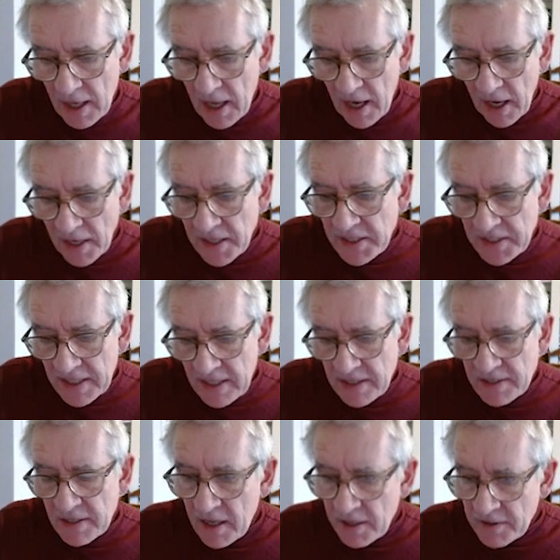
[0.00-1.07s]
And indeed,
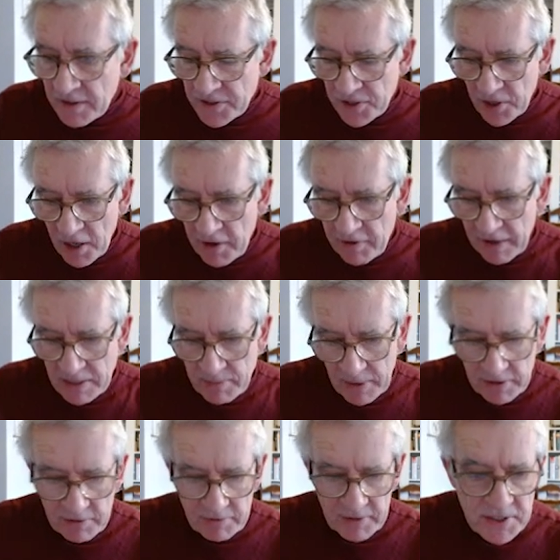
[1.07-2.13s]
there's another aspect
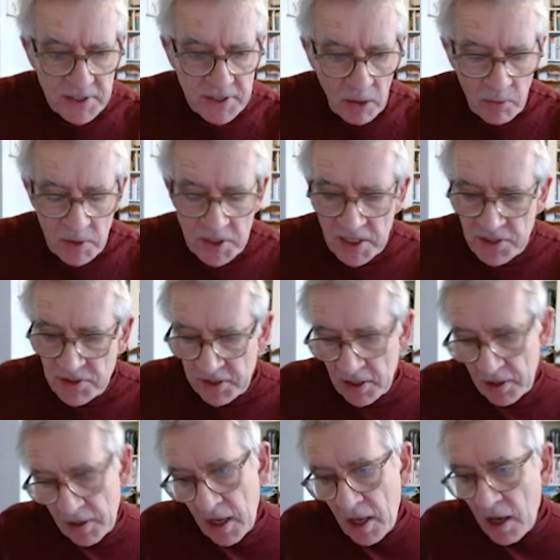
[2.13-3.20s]
of this, which is that
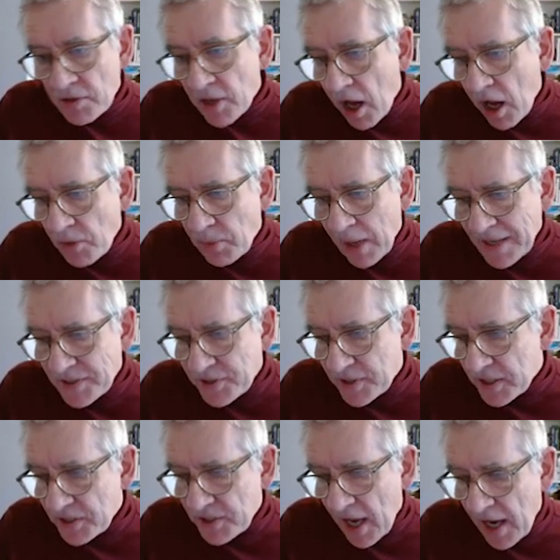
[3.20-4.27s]
the hardware has to
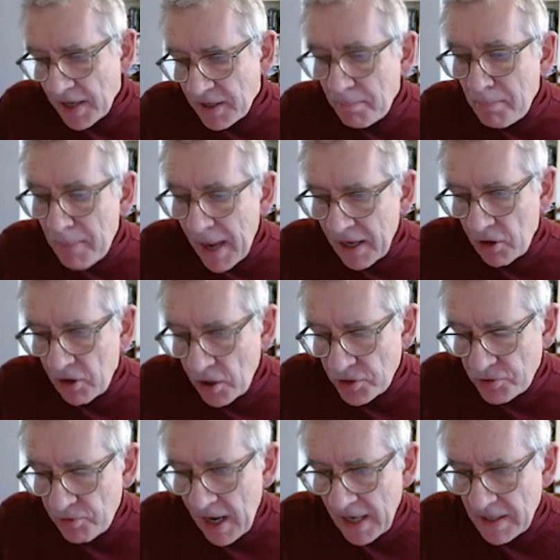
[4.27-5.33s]
decide at megahertz
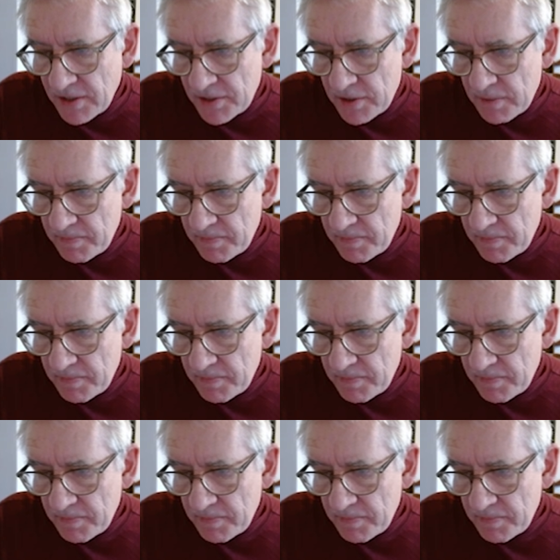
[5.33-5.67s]
rates.